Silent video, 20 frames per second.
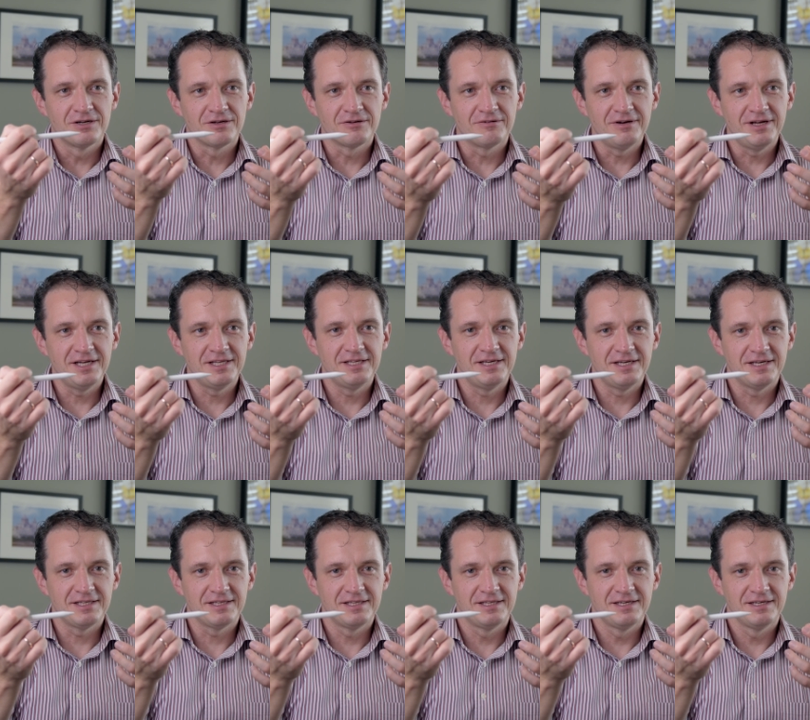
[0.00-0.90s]

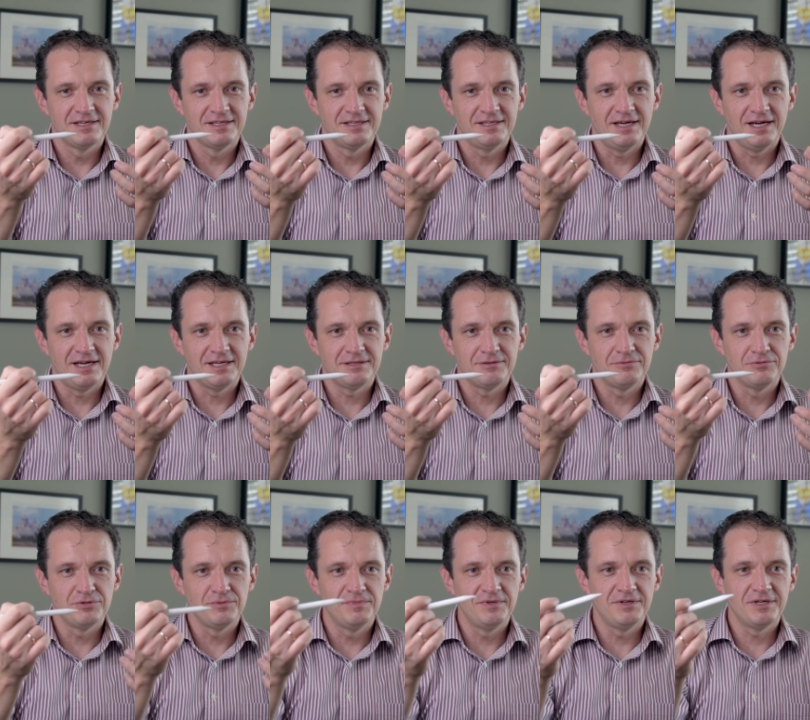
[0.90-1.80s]
gradient that
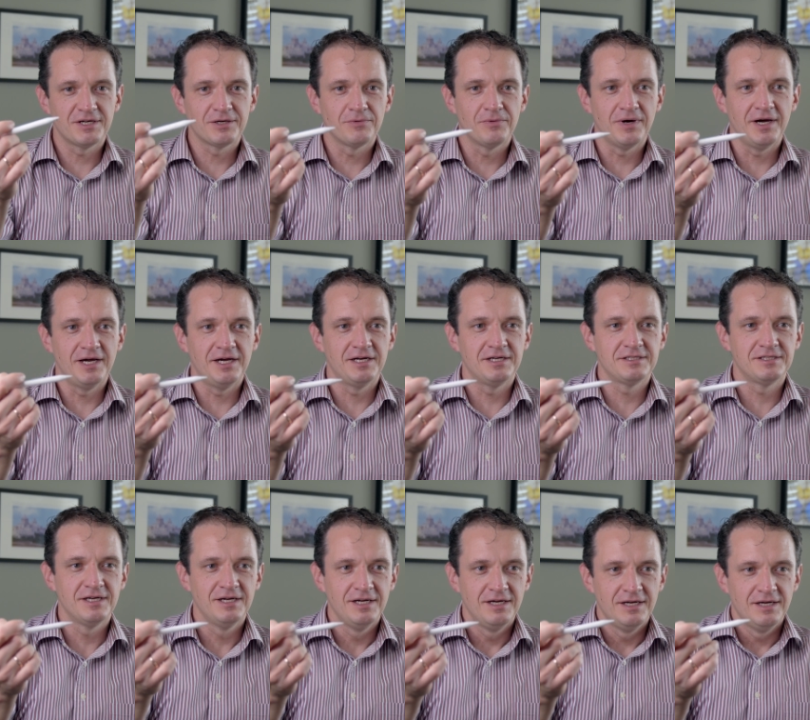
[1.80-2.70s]
would be required